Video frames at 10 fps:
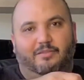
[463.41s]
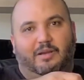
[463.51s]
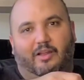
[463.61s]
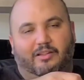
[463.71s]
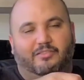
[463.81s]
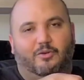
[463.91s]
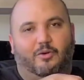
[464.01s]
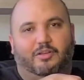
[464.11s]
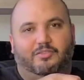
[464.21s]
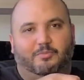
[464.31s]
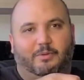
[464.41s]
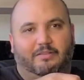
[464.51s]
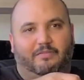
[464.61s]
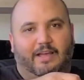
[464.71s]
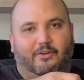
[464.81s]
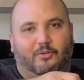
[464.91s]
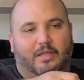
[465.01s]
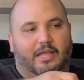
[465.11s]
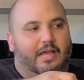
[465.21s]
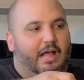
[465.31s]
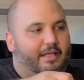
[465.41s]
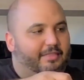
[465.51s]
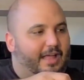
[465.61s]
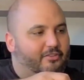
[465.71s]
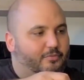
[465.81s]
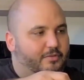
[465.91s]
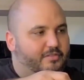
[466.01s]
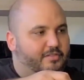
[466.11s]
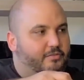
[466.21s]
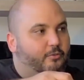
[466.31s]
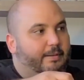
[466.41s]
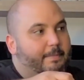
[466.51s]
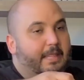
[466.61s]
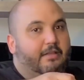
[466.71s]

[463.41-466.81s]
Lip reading: So now let's go on to my final thoughts for this instrument.